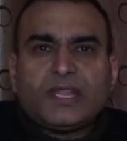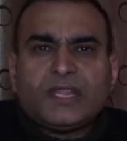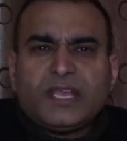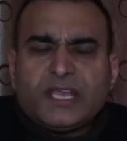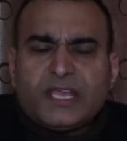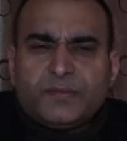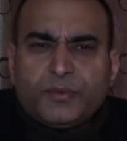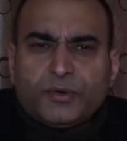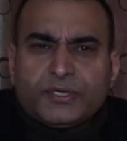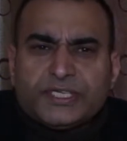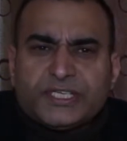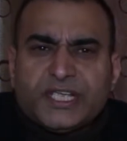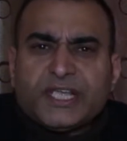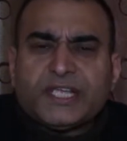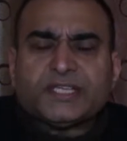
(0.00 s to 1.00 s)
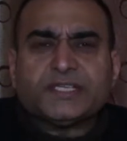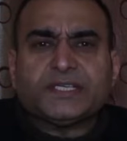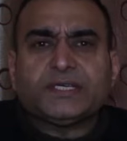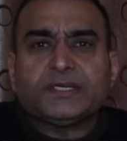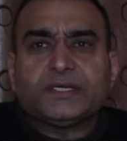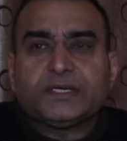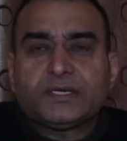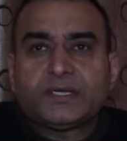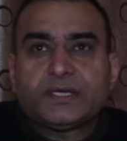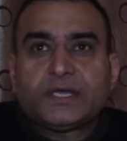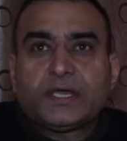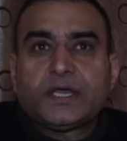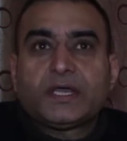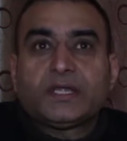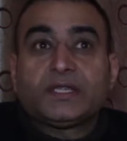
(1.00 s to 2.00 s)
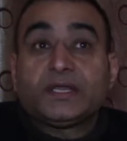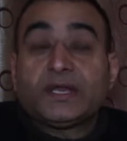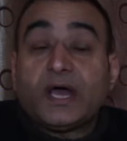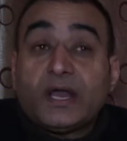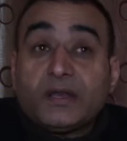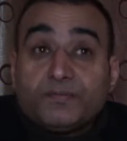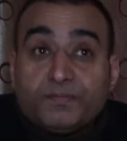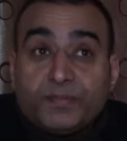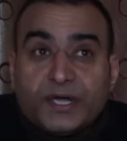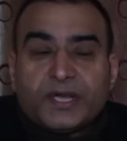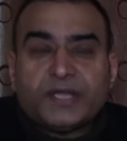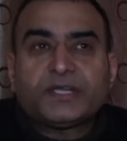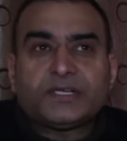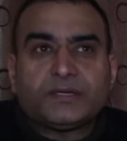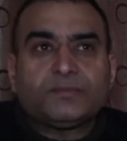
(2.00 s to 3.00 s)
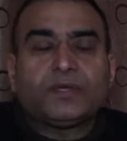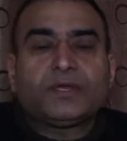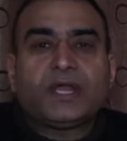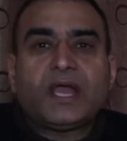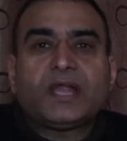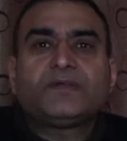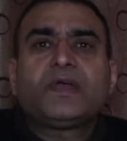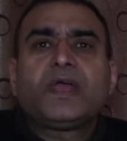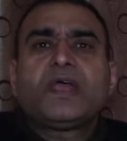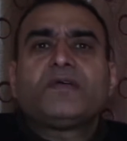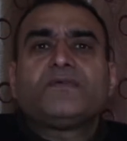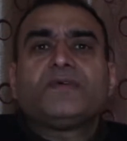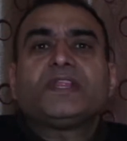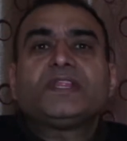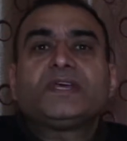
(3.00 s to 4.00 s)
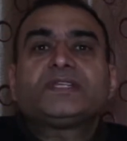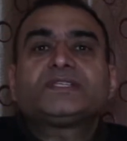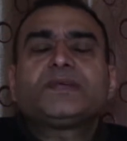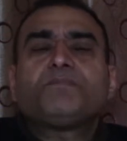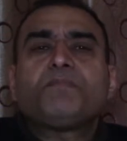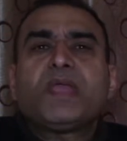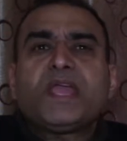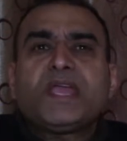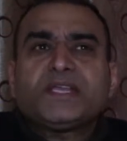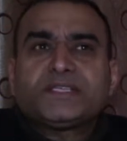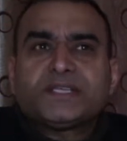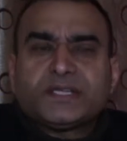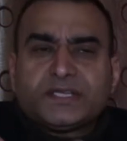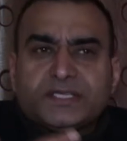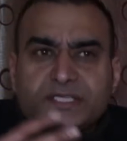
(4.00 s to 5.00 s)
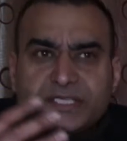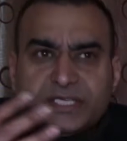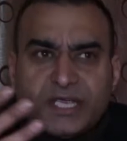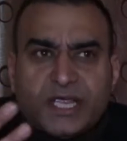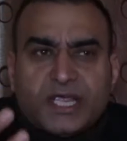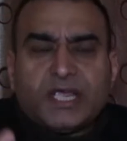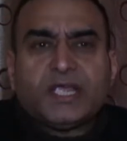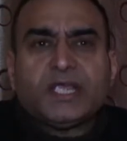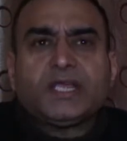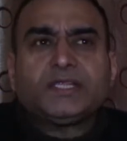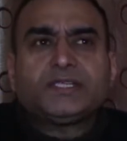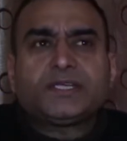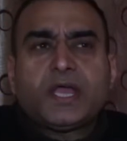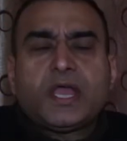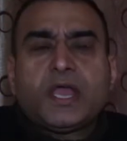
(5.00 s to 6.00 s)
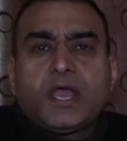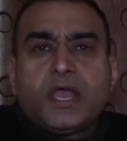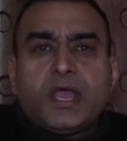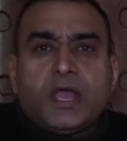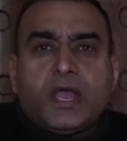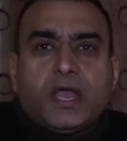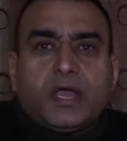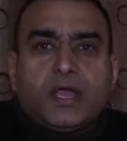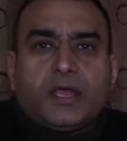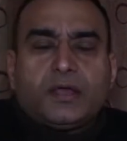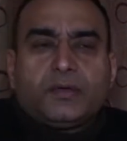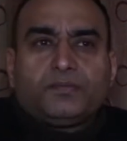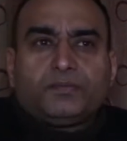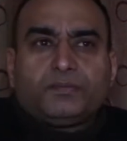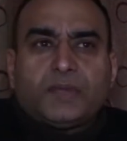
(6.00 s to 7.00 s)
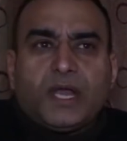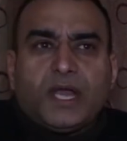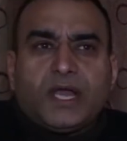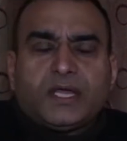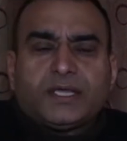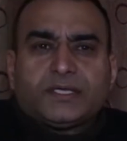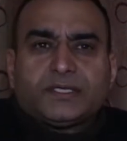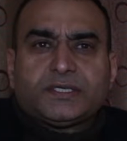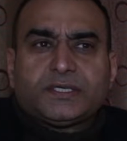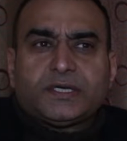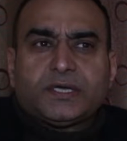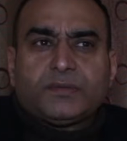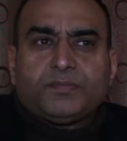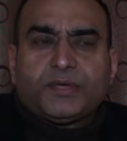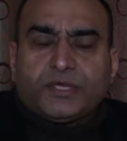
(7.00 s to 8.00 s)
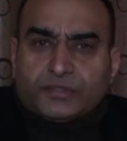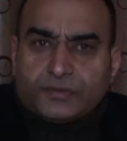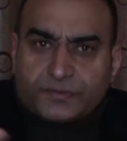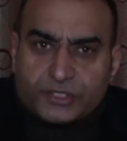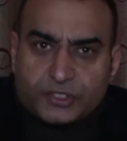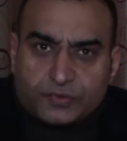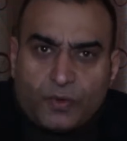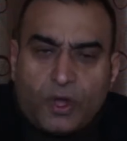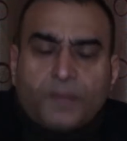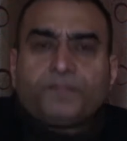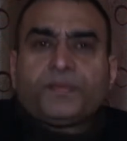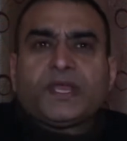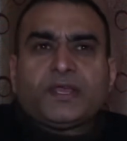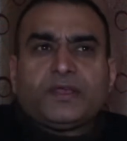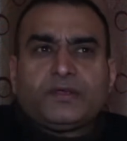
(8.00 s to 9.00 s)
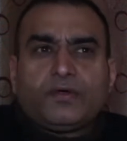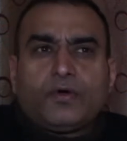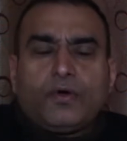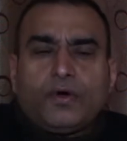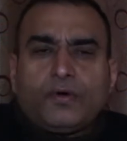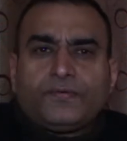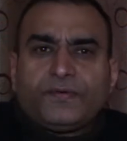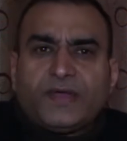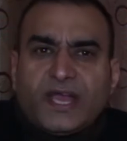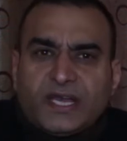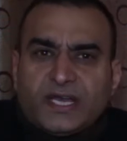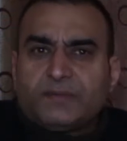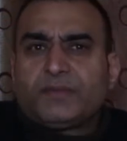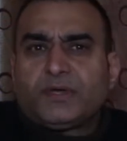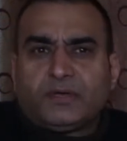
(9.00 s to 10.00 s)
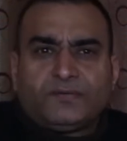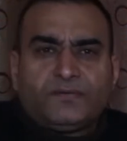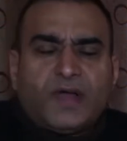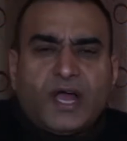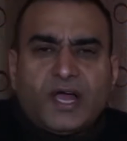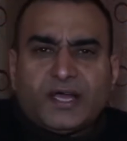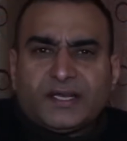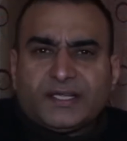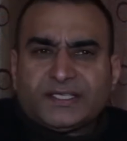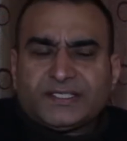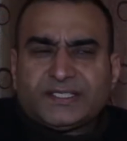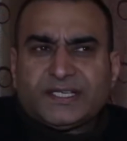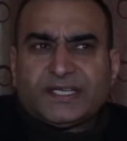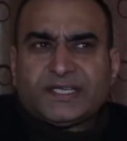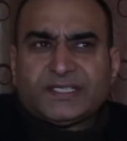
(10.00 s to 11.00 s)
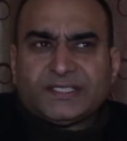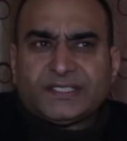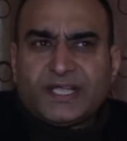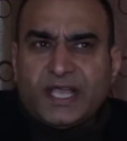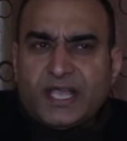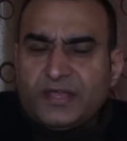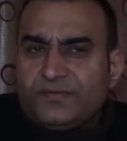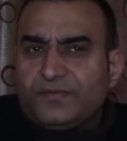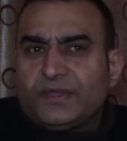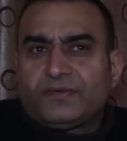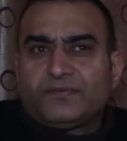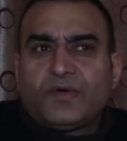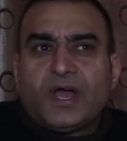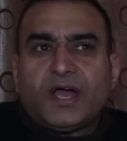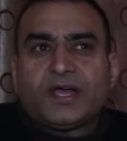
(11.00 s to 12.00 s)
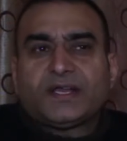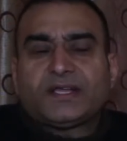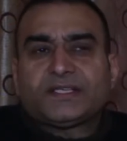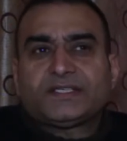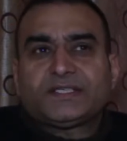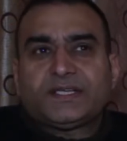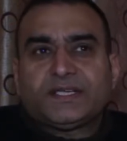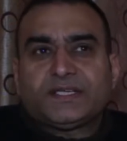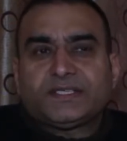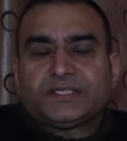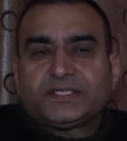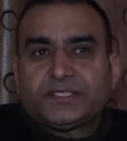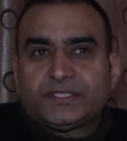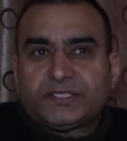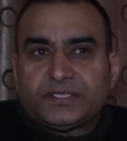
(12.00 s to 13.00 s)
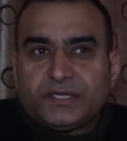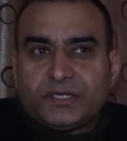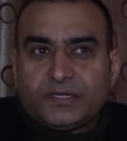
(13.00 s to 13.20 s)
they keep on changing. They're unpredictable, and when there is a major change, and because of swapping of animal viruses, avian viruses,